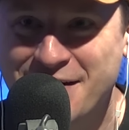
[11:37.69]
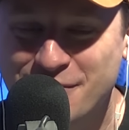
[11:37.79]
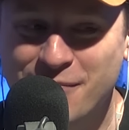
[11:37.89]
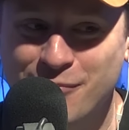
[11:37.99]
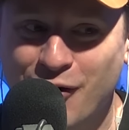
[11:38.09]

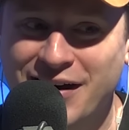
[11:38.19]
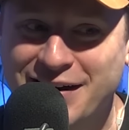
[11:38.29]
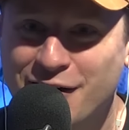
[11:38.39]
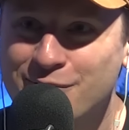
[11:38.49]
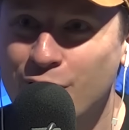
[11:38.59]
But boy,
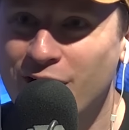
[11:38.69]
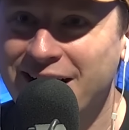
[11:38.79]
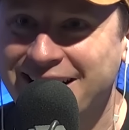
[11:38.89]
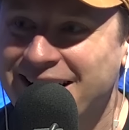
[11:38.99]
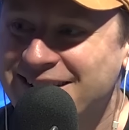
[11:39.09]
oh
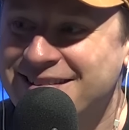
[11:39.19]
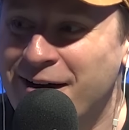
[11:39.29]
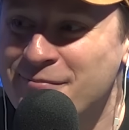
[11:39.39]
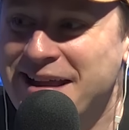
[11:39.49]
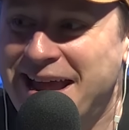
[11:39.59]
boy,
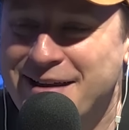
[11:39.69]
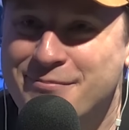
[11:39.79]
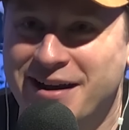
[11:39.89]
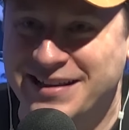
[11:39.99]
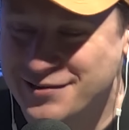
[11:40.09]
someday, buddy,